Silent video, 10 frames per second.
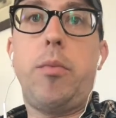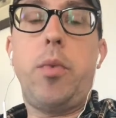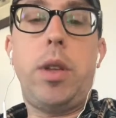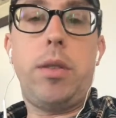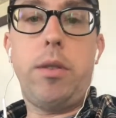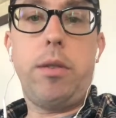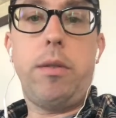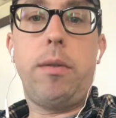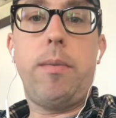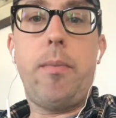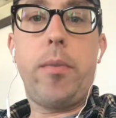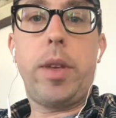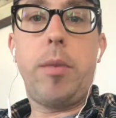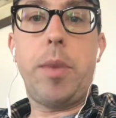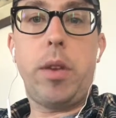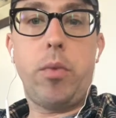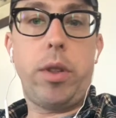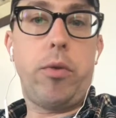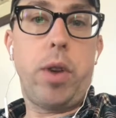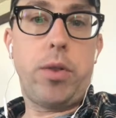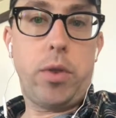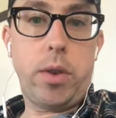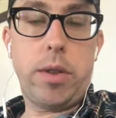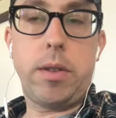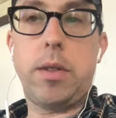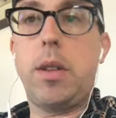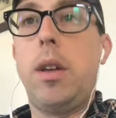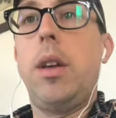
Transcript: We still can make really great choices.